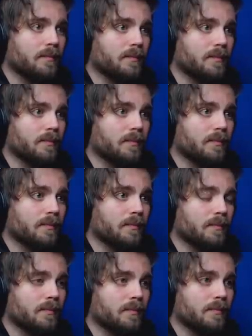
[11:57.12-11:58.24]

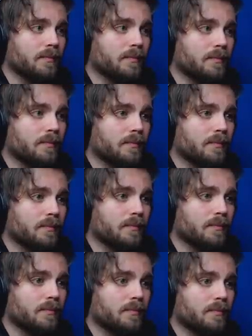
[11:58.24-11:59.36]

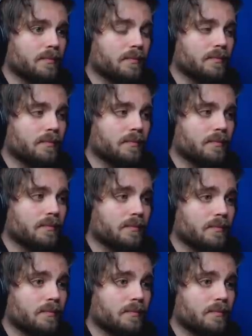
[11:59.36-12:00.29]
Nothing is said.